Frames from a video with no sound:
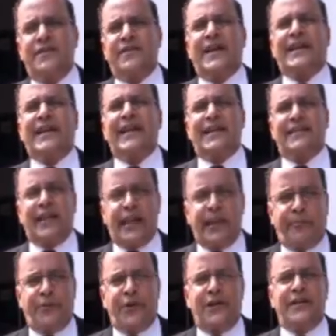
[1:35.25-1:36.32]
30th
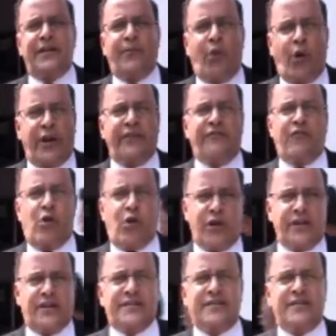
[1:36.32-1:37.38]
April in the morning for
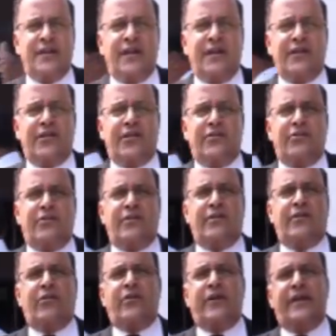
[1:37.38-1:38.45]
orders uh,